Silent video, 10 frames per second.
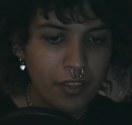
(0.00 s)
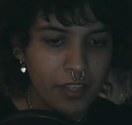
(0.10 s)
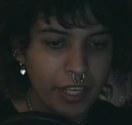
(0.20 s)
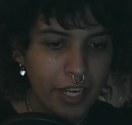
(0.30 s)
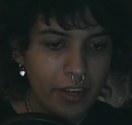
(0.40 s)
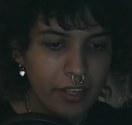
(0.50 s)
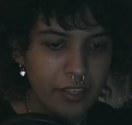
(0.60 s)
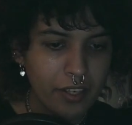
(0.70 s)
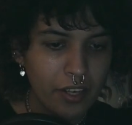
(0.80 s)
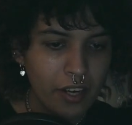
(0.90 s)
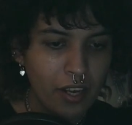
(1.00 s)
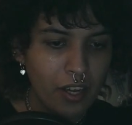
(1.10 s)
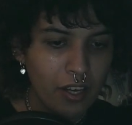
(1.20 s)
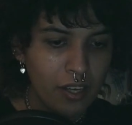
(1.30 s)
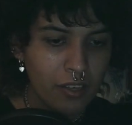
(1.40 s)
the character
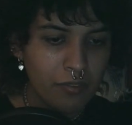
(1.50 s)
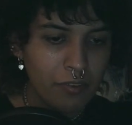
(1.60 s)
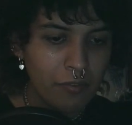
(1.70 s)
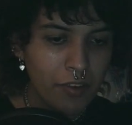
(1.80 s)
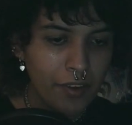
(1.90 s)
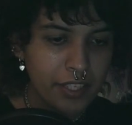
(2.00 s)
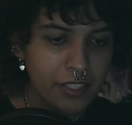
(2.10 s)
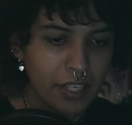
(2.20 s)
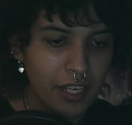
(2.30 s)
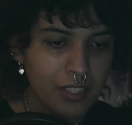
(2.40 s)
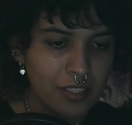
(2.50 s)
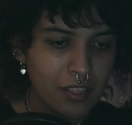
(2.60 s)
of various kinds of